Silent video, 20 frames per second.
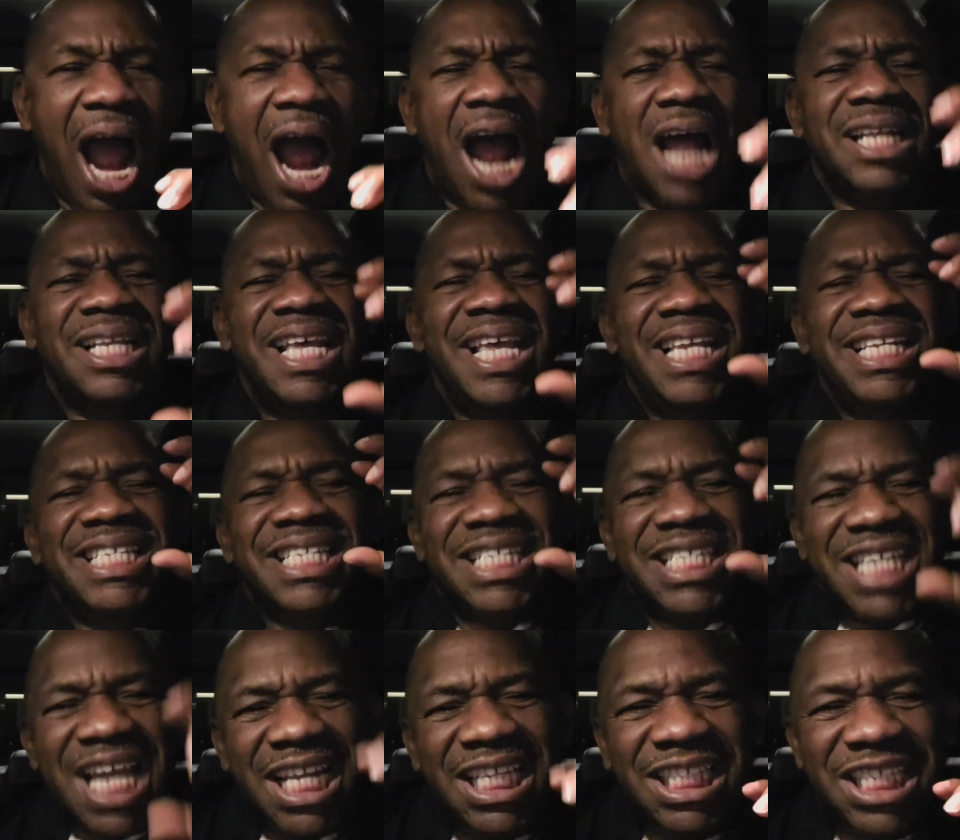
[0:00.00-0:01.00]
and he
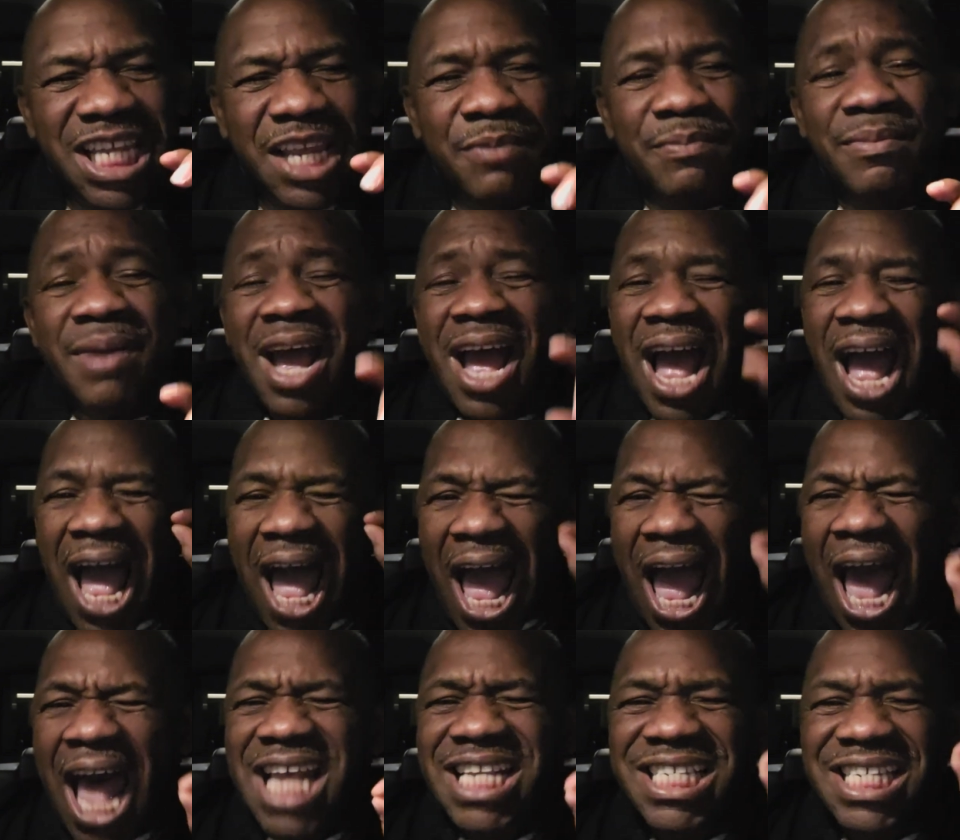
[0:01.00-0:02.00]
sent him
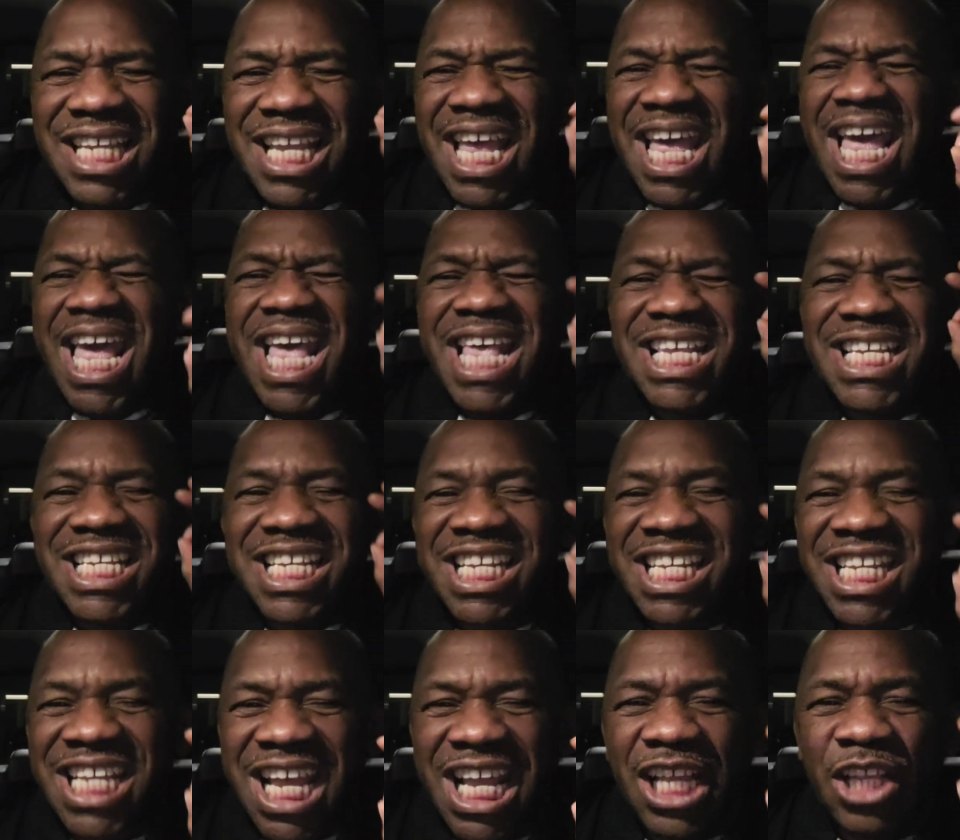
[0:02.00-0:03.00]
as a
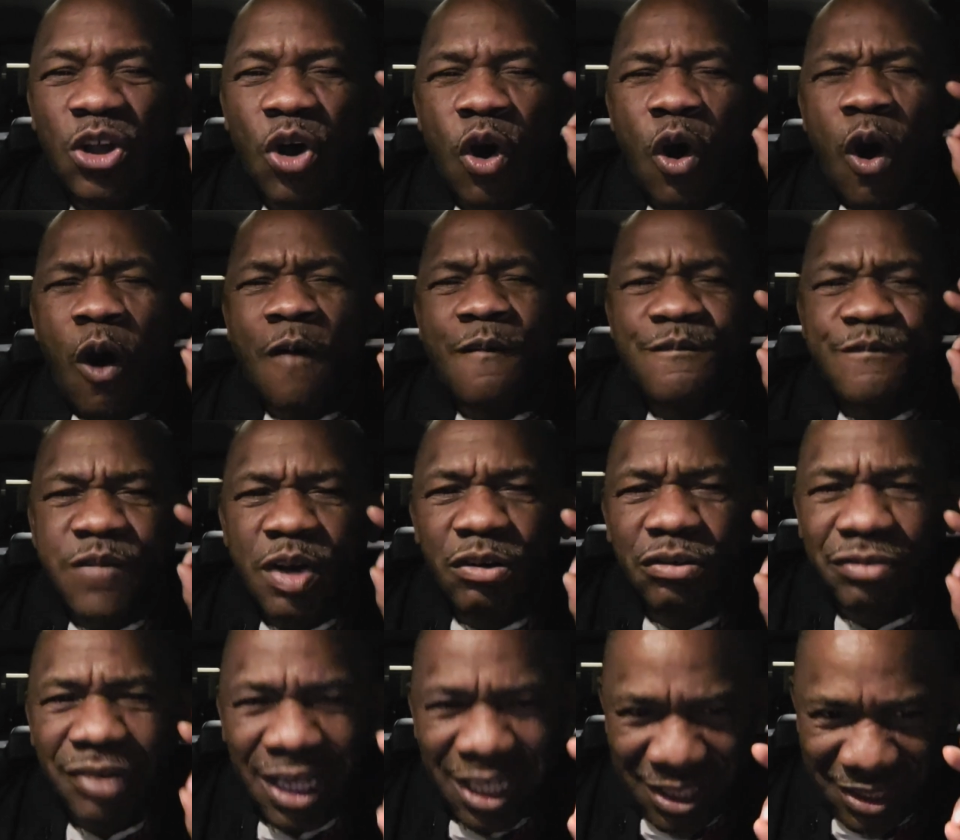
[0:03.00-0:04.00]
sin
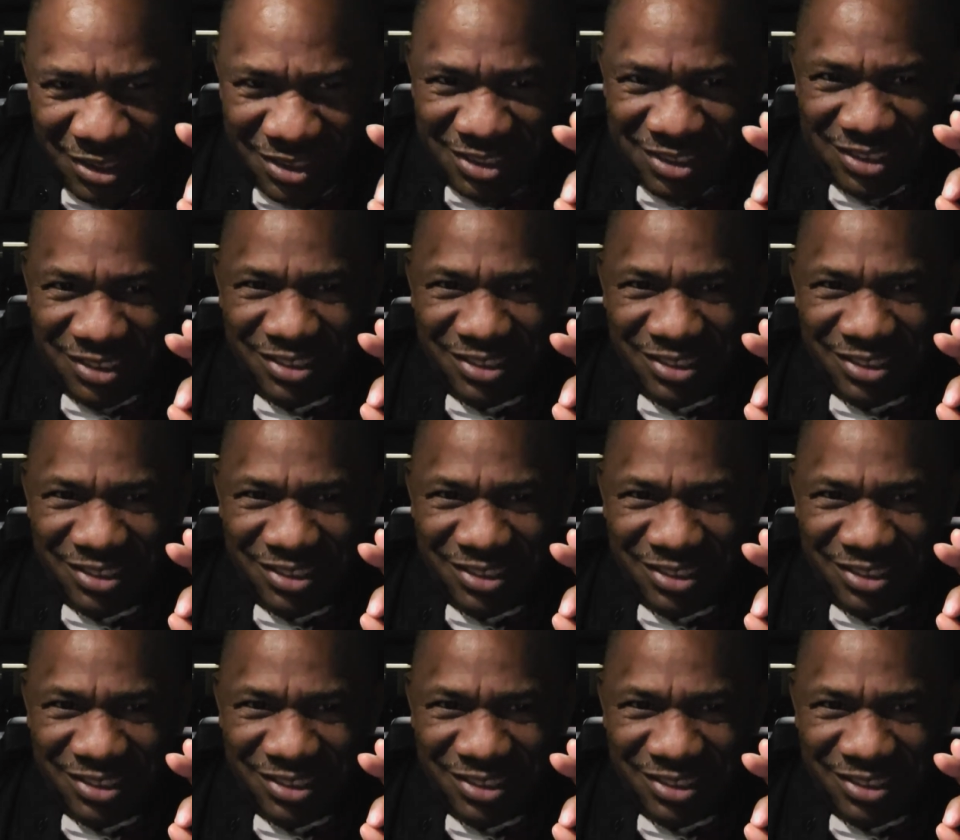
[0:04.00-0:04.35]
offering.